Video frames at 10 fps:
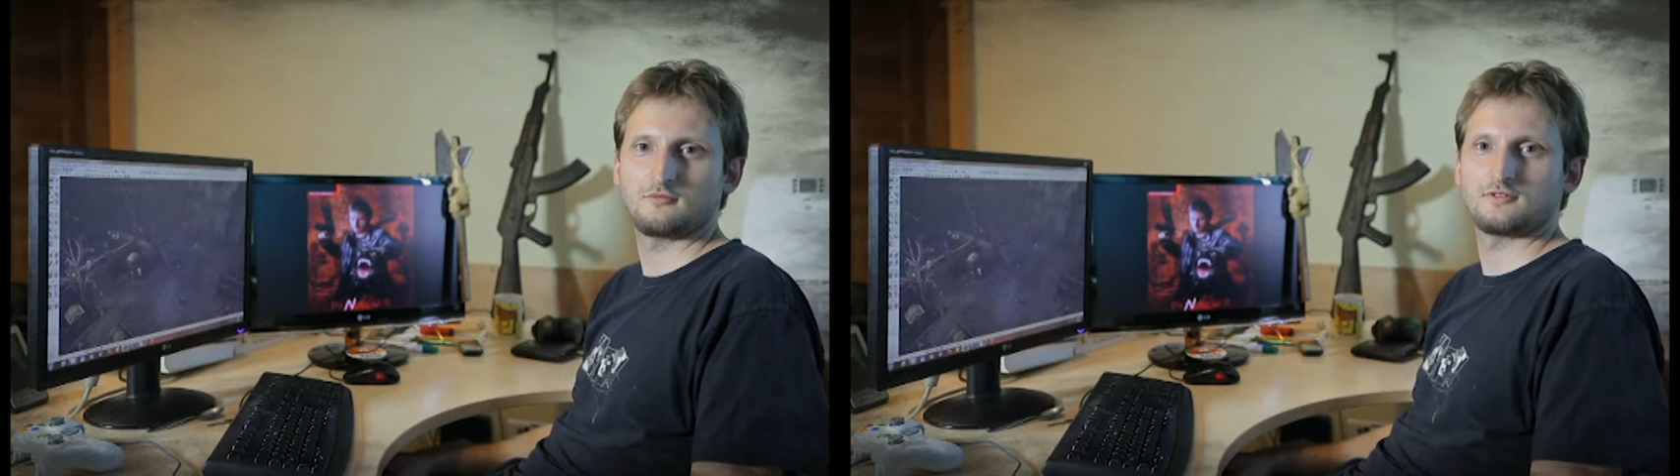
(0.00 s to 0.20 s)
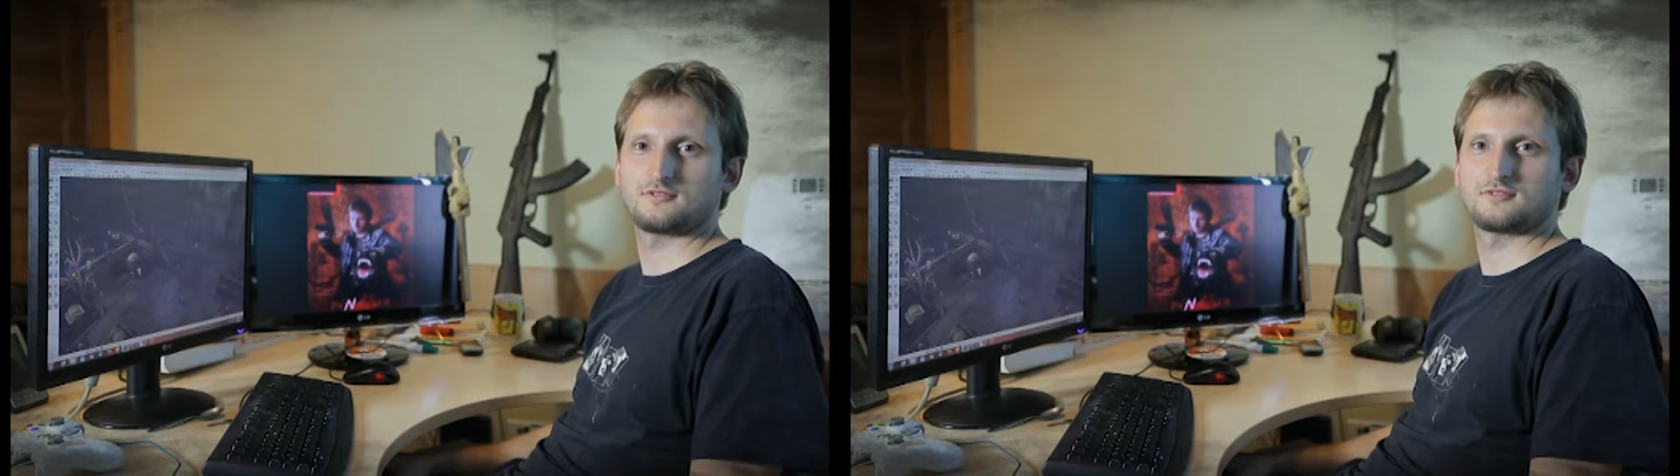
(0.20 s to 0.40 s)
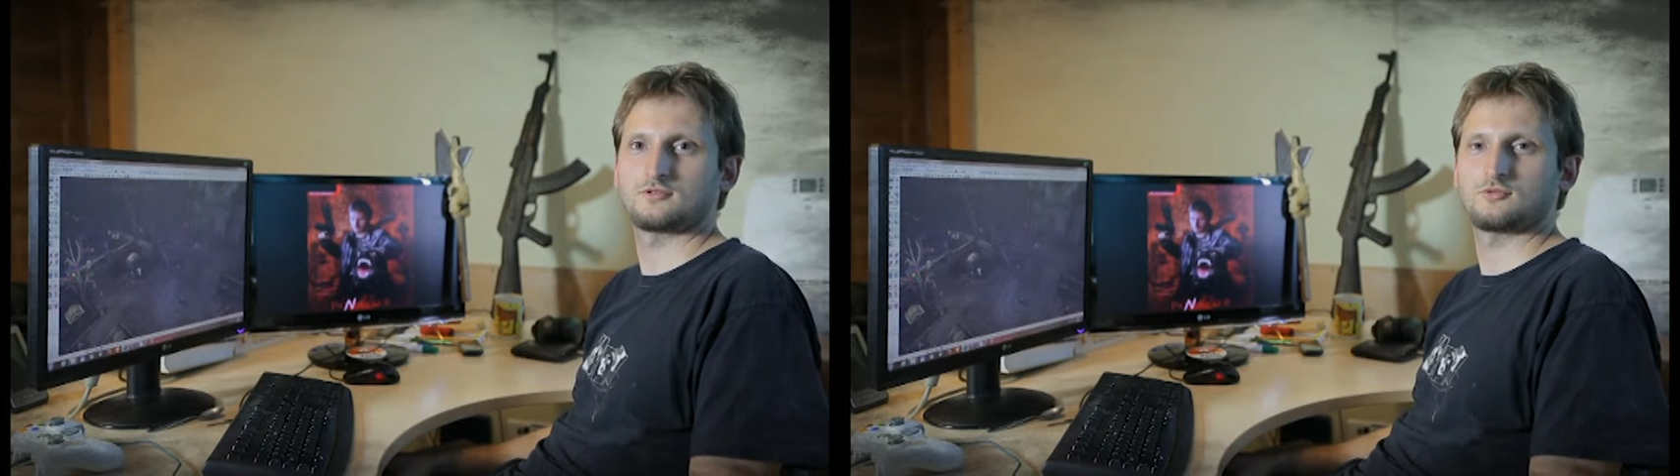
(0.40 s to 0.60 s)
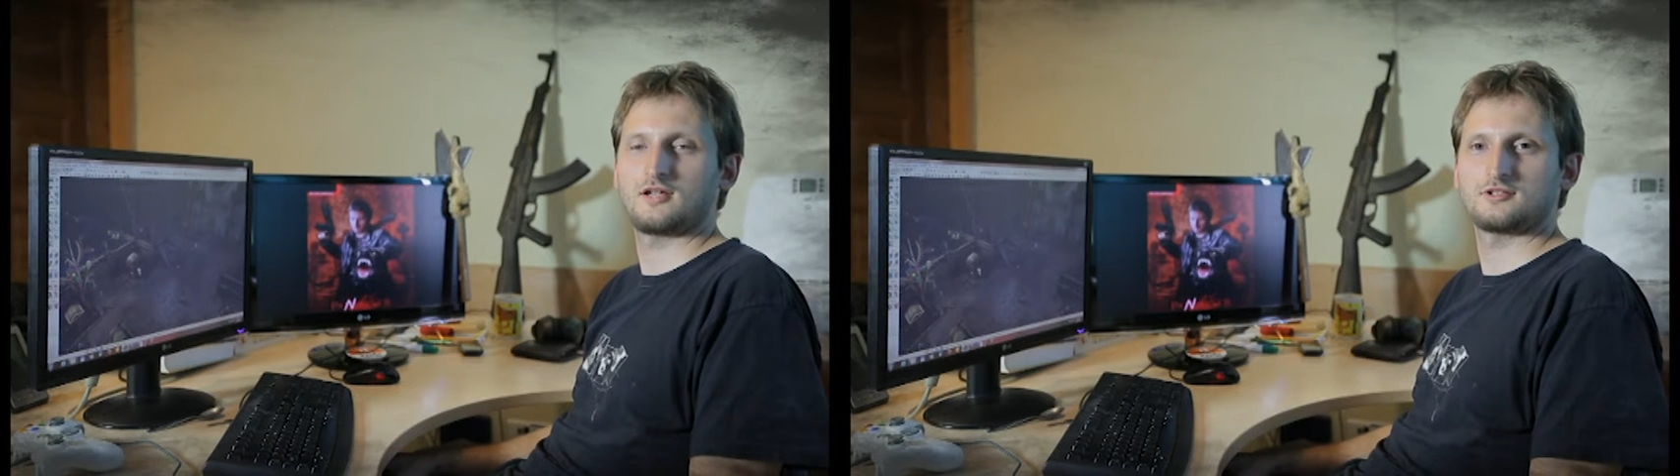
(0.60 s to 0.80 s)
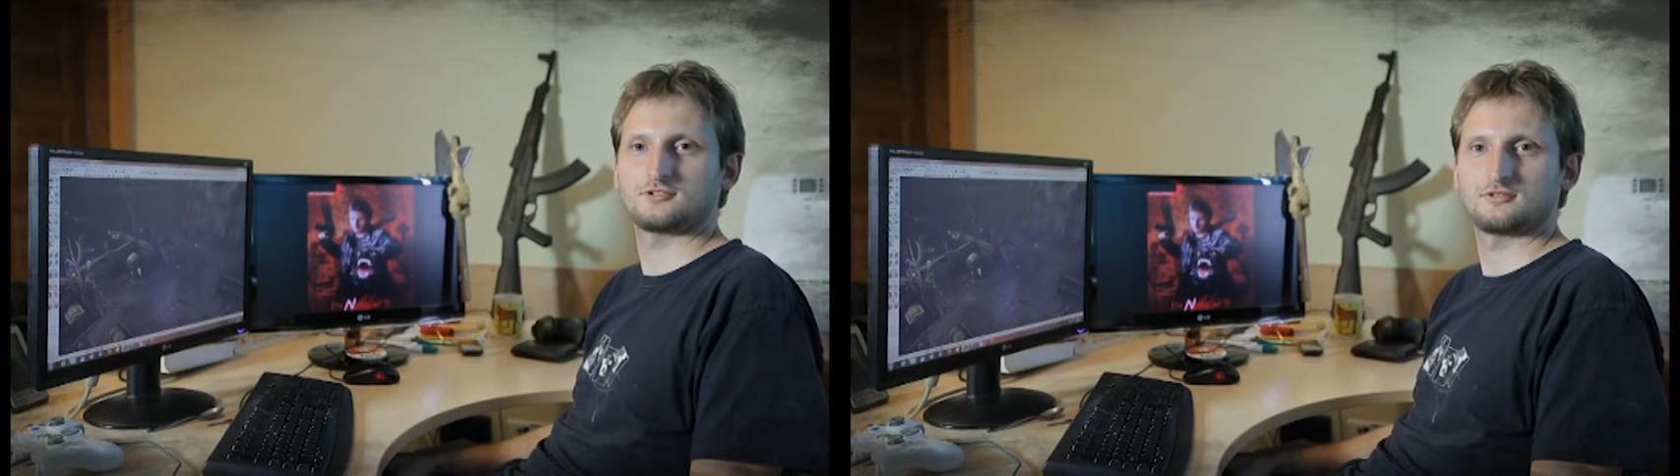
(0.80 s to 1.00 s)
was
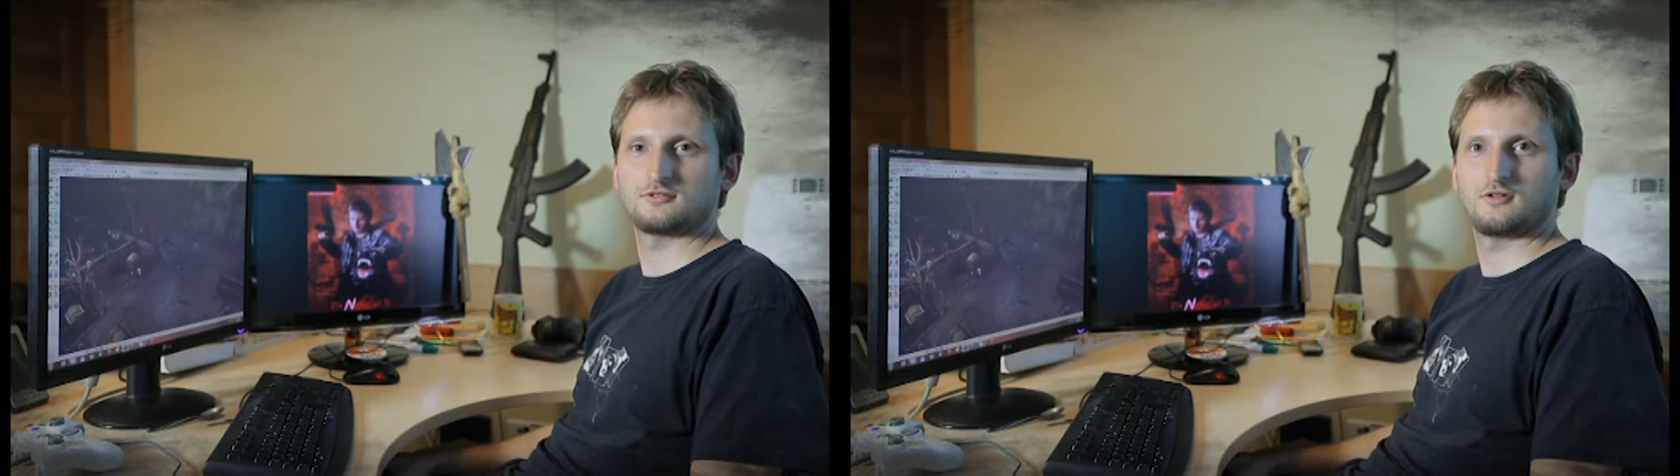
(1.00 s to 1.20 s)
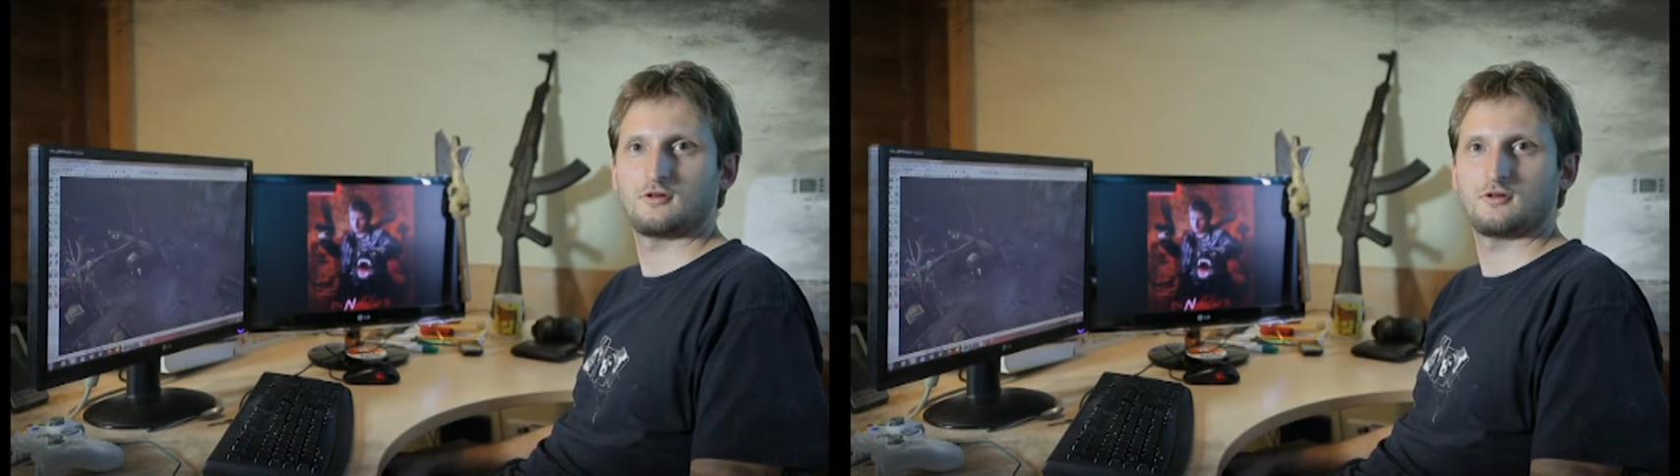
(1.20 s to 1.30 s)
creation